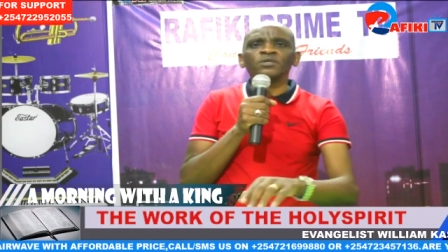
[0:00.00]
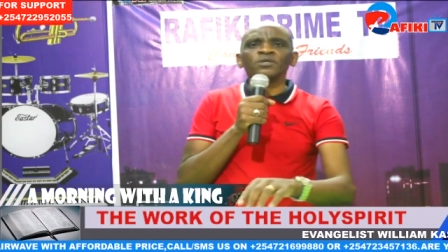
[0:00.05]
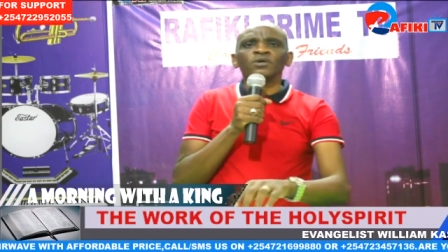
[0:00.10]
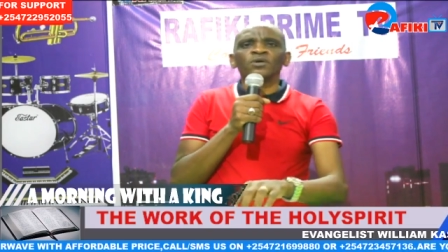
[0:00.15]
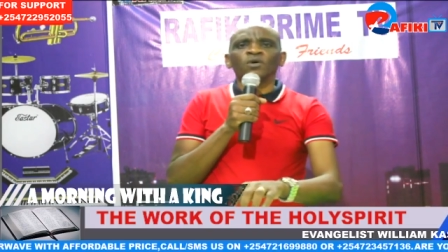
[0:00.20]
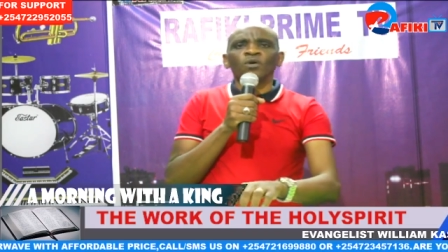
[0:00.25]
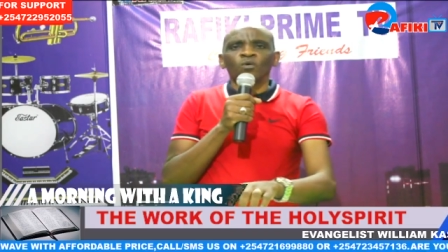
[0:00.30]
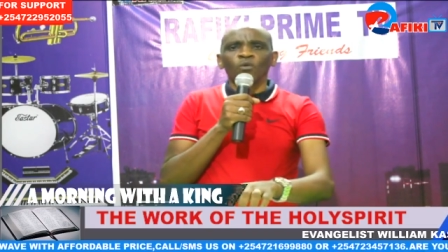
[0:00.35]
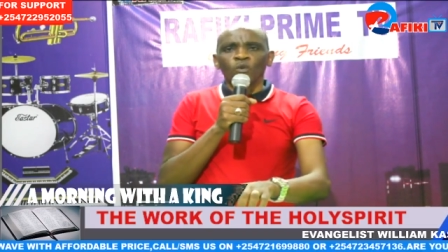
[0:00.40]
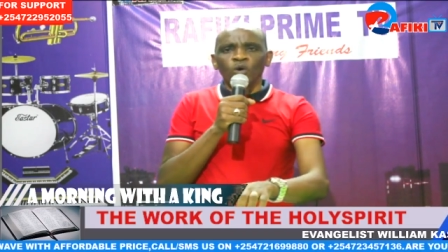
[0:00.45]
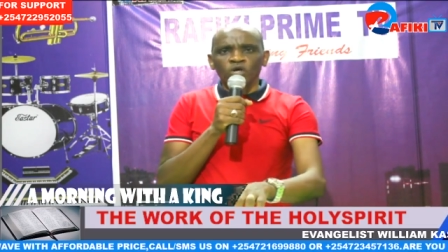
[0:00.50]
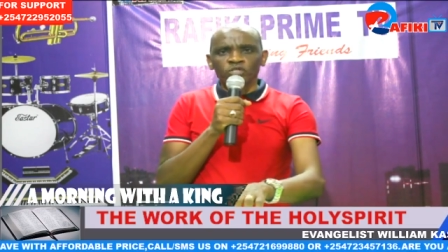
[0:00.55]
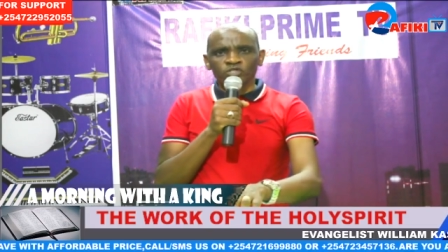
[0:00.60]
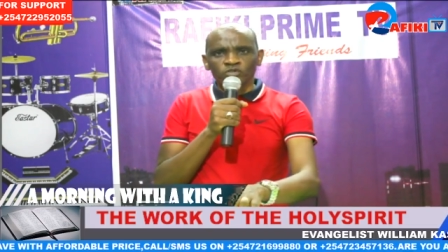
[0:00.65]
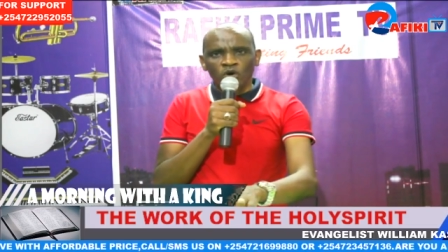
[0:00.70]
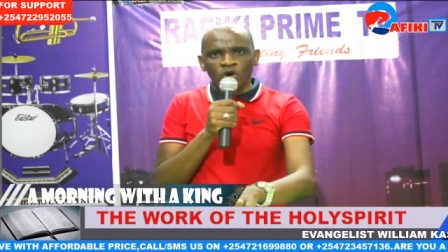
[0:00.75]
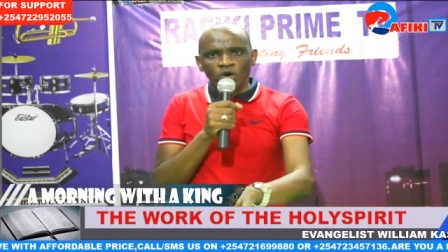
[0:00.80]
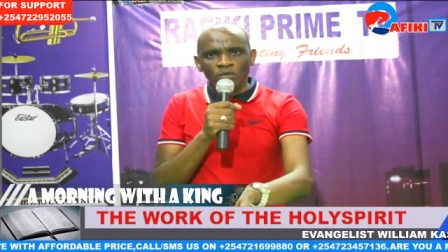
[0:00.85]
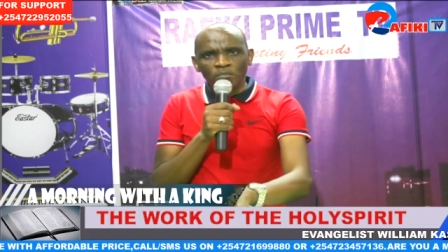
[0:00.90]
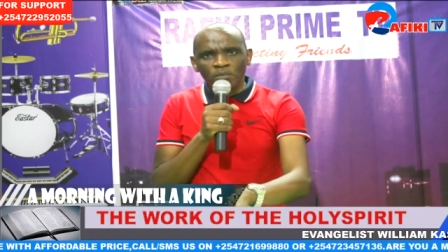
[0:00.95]
was
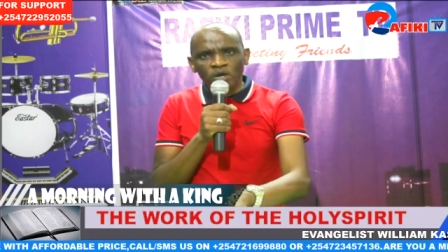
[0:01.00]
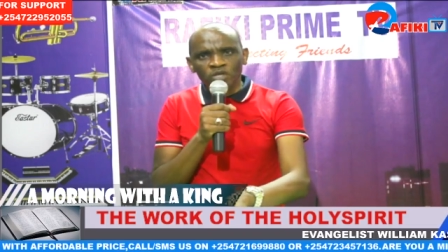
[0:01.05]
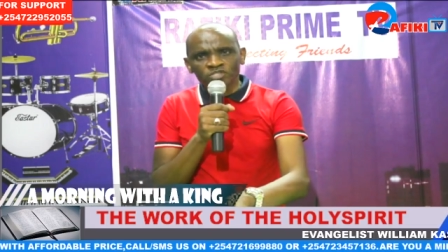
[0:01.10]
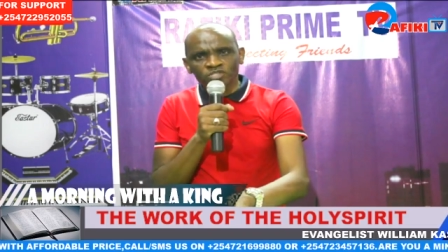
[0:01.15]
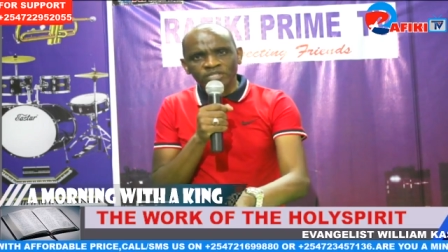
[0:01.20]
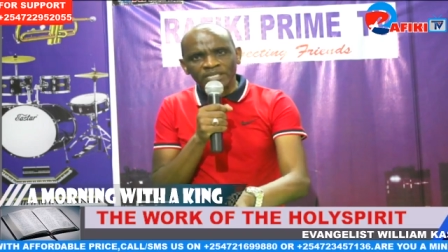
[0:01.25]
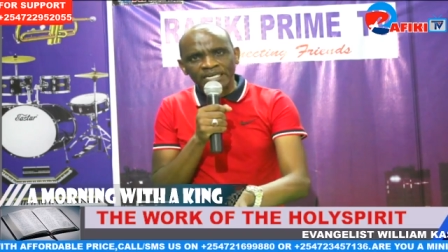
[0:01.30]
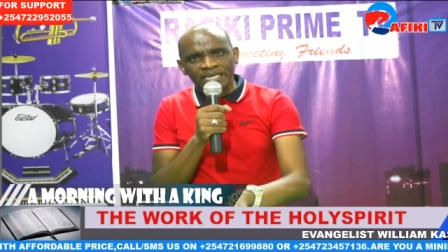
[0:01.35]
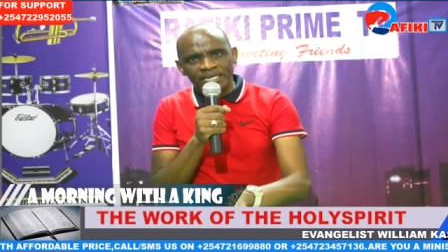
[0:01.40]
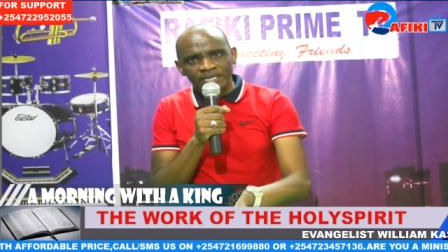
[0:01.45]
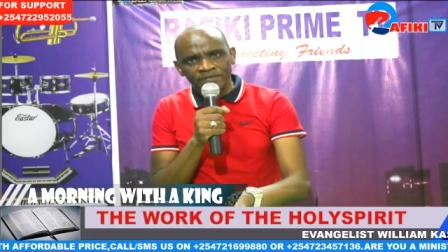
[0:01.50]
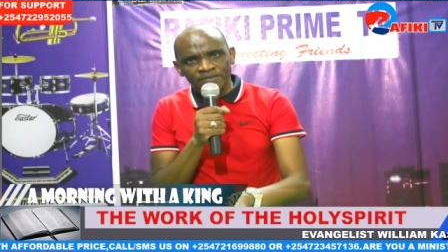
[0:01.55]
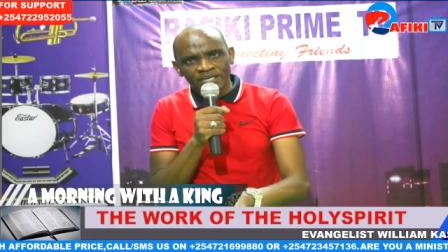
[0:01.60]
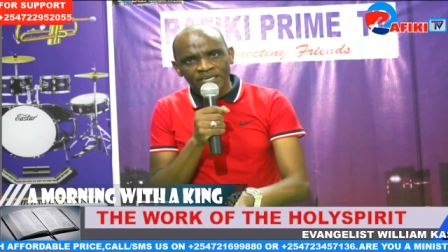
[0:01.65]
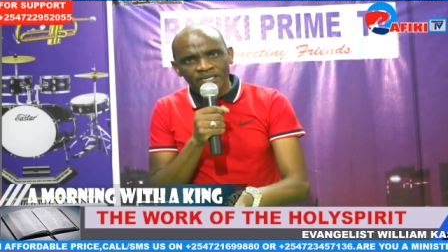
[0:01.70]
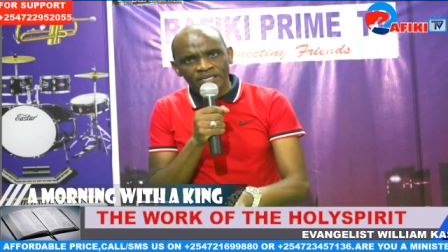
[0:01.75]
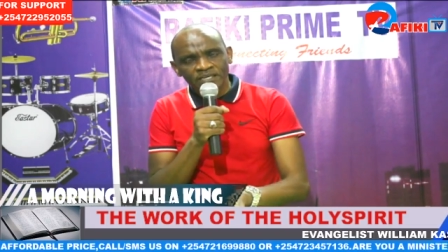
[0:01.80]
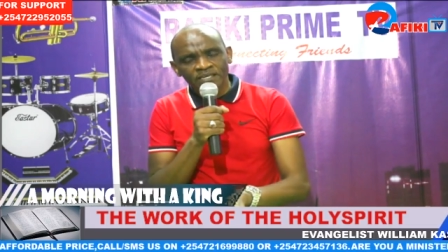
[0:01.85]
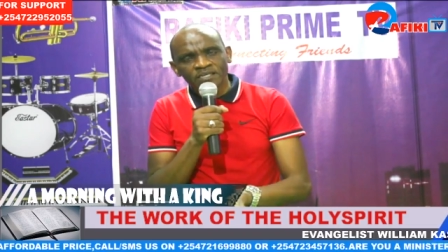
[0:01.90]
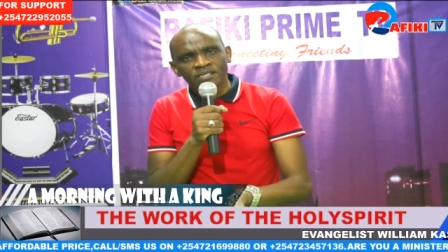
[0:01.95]
almost leaving
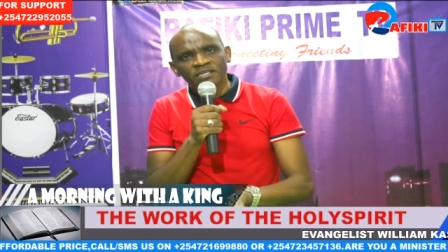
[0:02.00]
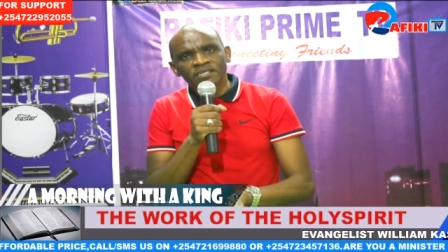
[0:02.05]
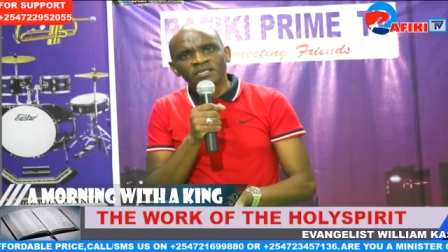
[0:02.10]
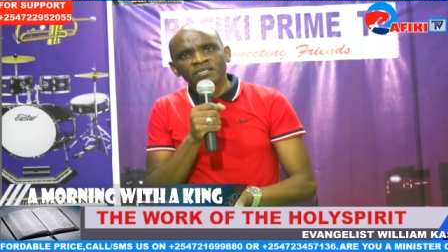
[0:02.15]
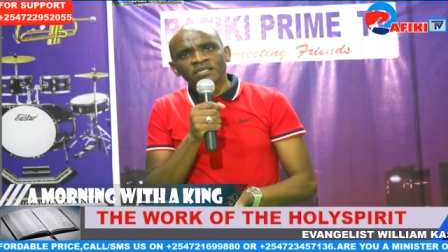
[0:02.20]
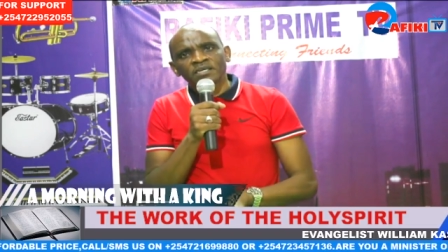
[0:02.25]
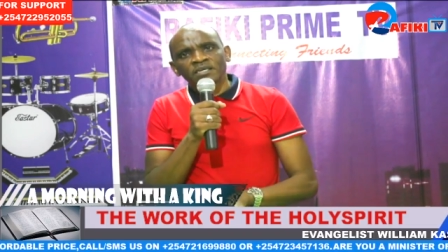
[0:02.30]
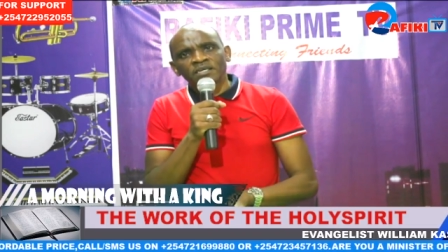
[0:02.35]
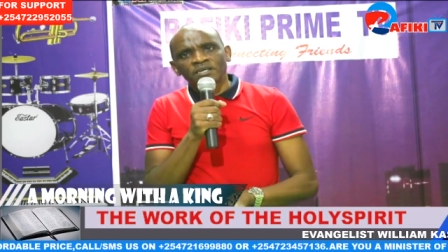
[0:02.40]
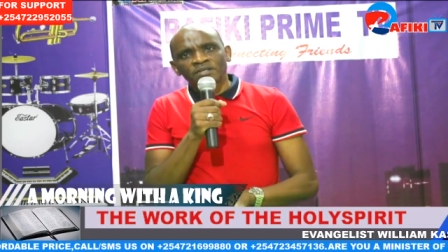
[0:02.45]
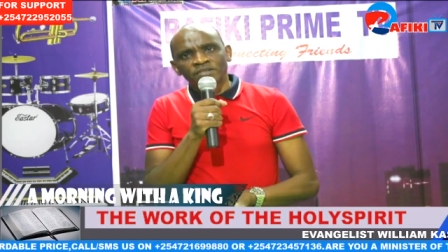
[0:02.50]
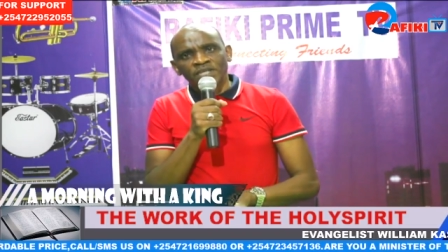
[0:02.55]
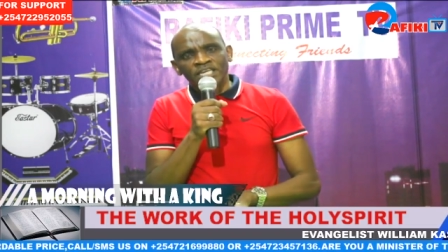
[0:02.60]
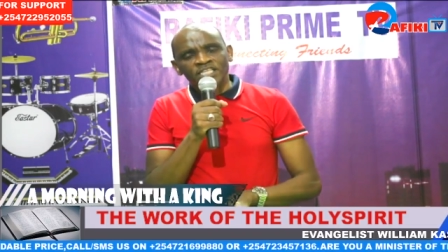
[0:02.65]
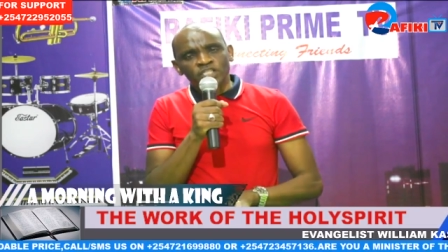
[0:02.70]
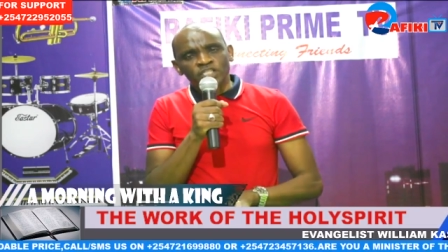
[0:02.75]
the 12